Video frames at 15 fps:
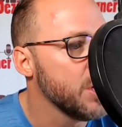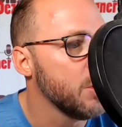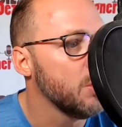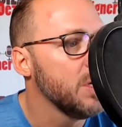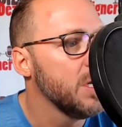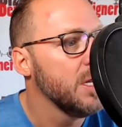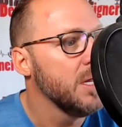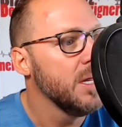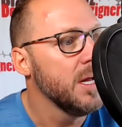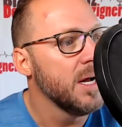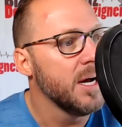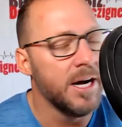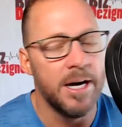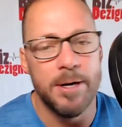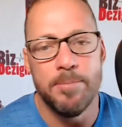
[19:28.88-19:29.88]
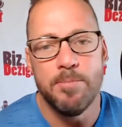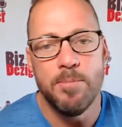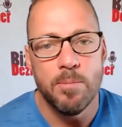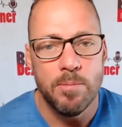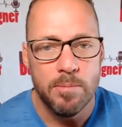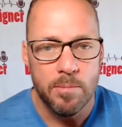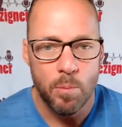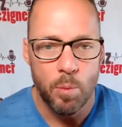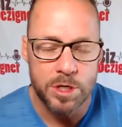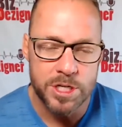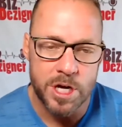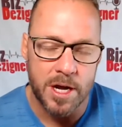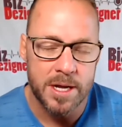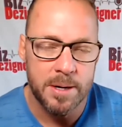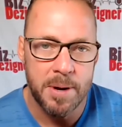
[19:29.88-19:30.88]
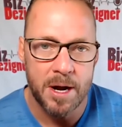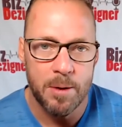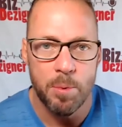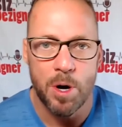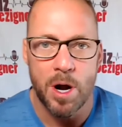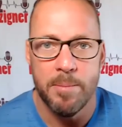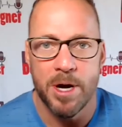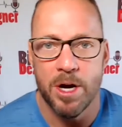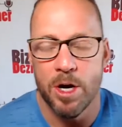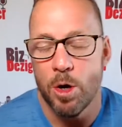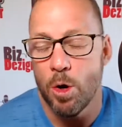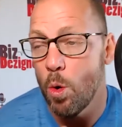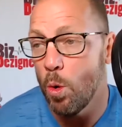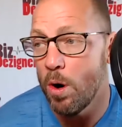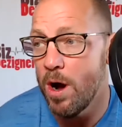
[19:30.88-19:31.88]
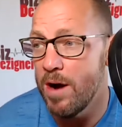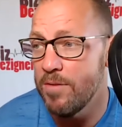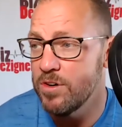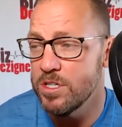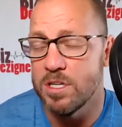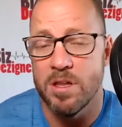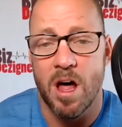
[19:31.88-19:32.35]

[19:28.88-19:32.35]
So, we're talking about primary core offers.